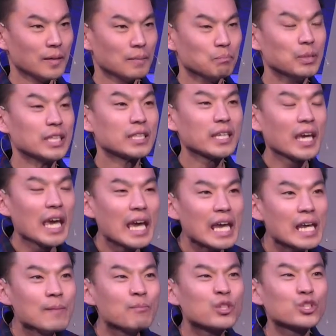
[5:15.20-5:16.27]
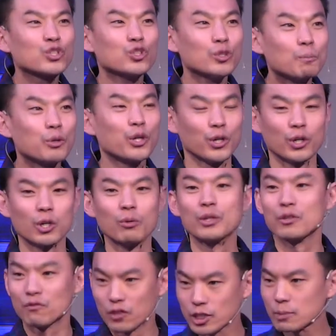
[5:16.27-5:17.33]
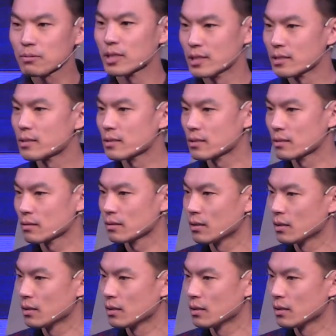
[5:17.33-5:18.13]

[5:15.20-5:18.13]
became the superhero in the first place.